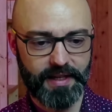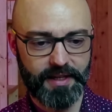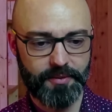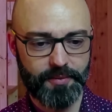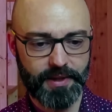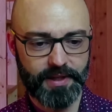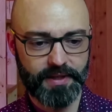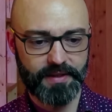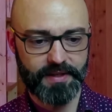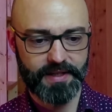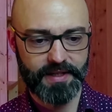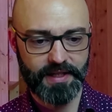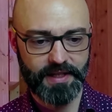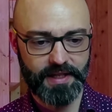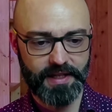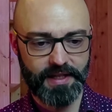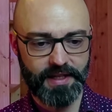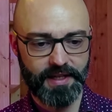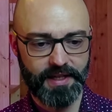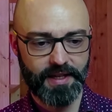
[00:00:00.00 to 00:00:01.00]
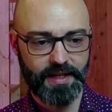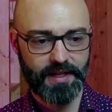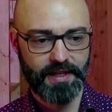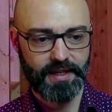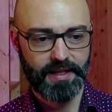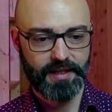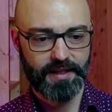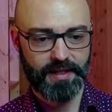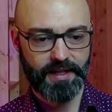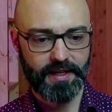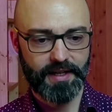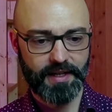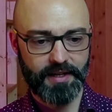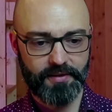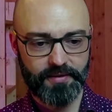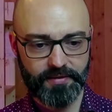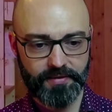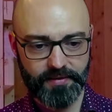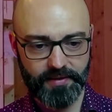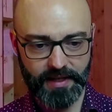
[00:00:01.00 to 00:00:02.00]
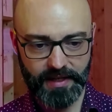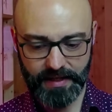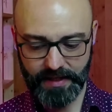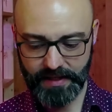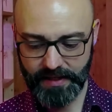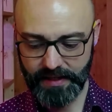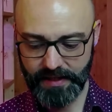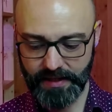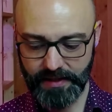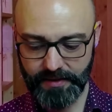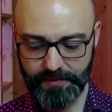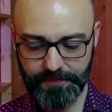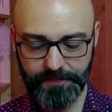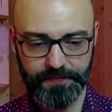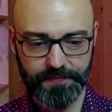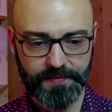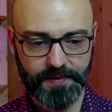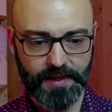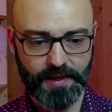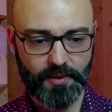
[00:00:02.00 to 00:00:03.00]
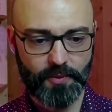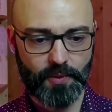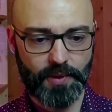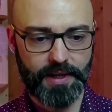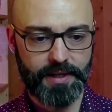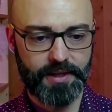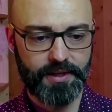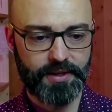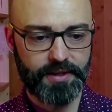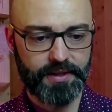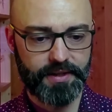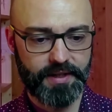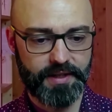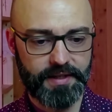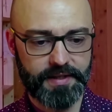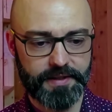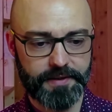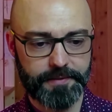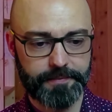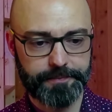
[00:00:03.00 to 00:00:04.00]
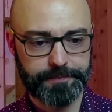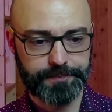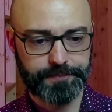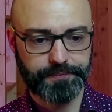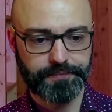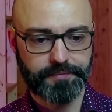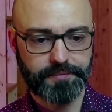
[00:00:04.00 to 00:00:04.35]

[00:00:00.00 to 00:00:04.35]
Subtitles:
And then we could see that if I render this